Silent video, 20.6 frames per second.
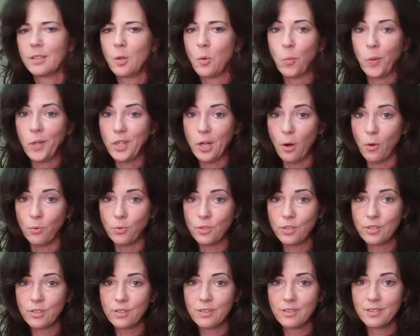We
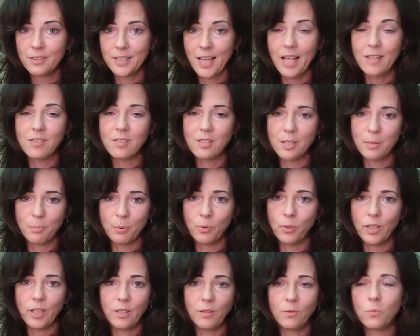don't. That's the
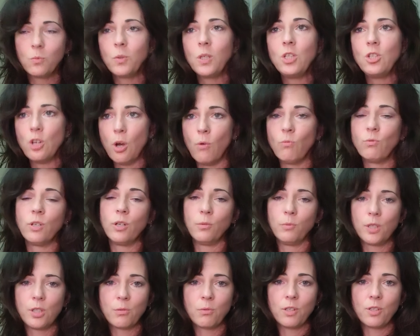point. We don't know
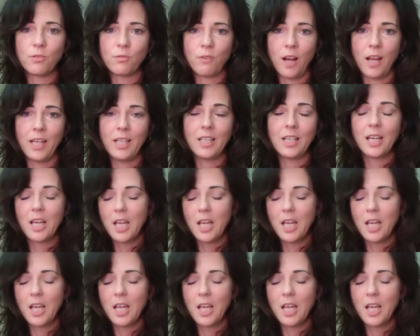which one's right.